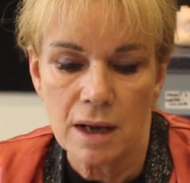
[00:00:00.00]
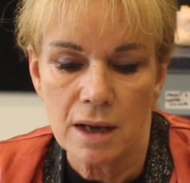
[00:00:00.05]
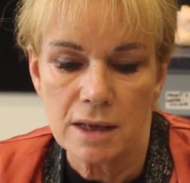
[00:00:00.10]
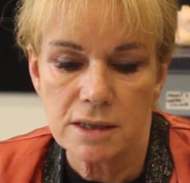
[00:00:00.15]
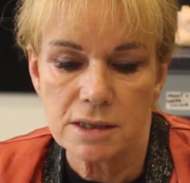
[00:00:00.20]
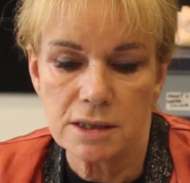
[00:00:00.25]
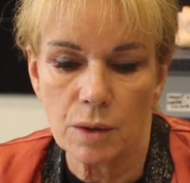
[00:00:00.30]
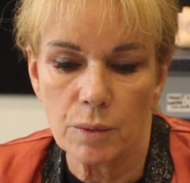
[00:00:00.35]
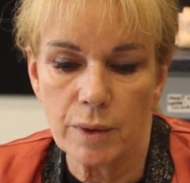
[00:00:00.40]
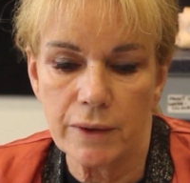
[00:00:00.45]

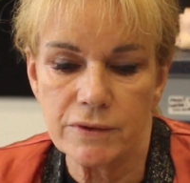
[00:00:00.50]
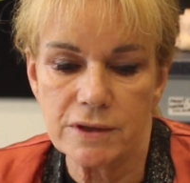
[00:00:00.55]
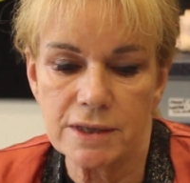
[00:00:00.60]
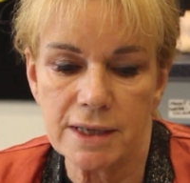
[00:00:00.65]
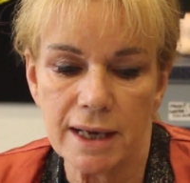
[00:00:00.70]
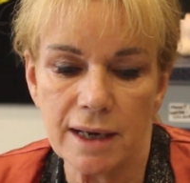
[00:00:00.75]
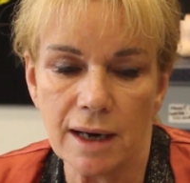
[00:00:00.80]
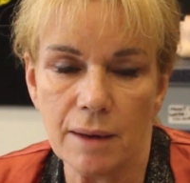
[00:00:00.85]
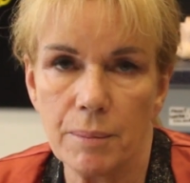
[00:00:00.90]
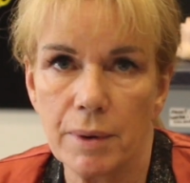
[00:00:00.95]
So we've
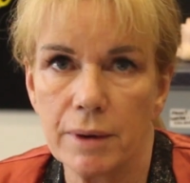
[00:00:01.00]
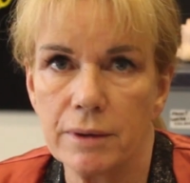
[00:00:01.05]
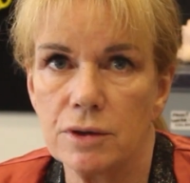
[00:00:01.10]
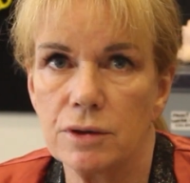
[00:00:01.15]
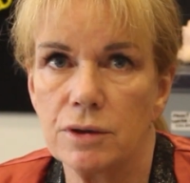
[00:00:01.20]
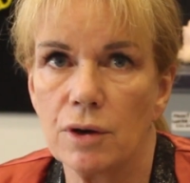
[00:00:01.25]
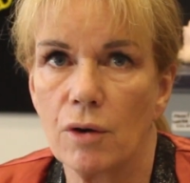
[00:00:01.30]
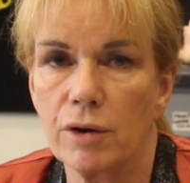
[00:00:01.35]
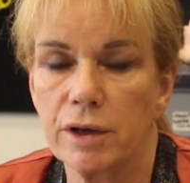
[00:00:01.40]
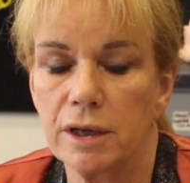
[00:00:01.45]
set up a
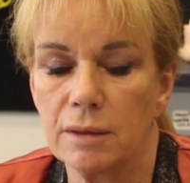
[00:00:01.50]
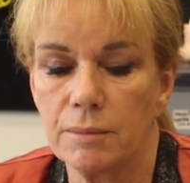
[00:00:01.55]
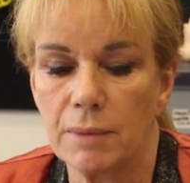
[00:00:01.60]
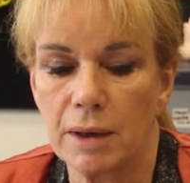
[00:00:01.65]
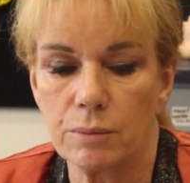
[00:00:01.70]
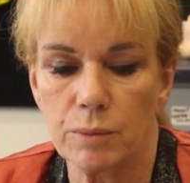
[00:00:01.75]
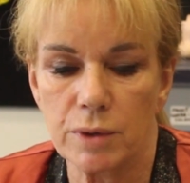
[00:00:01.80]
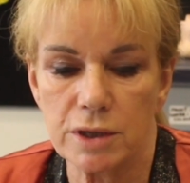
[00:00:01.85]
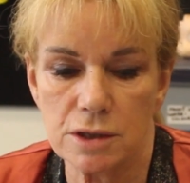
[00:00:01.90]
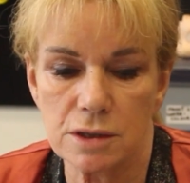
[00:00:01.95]

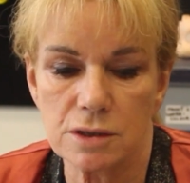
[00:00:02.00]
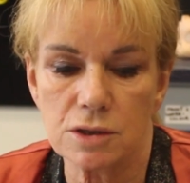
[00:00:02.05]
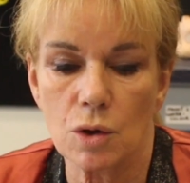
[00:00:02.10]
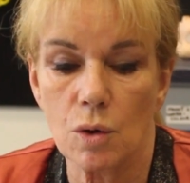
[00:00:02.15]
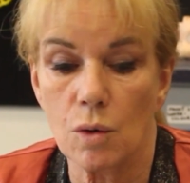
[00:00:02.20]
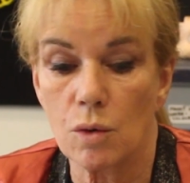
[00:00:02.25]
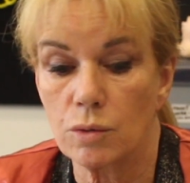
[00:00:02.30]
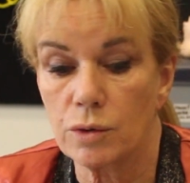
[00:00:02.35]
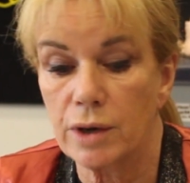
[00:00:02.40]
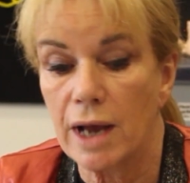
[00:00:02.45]
document which is
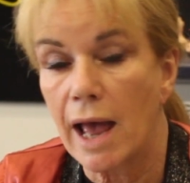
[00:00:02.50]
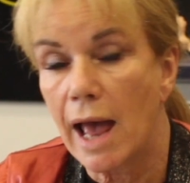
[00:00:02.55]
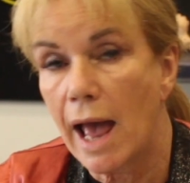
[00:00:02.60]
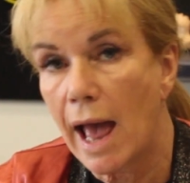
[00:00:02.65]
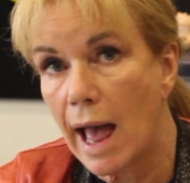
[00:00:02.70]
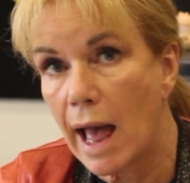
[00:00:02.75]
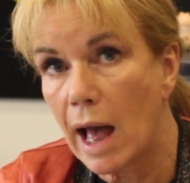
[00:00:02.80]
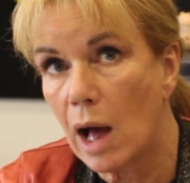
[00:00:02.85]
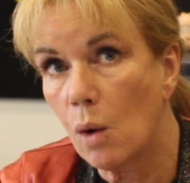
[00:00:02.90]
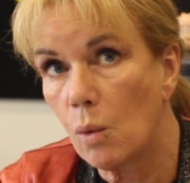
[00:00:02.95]
called
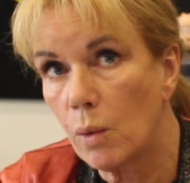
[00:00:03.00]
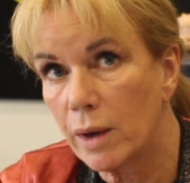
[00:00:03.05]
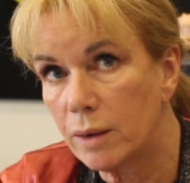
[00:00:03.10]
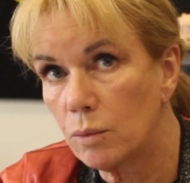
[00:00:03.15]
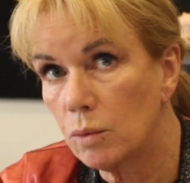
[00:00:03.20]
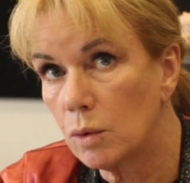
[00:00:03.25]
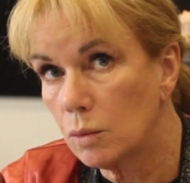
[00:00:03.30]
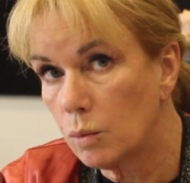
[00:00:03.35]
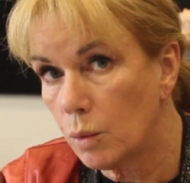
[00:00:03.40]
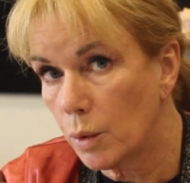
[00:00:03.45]
How We Will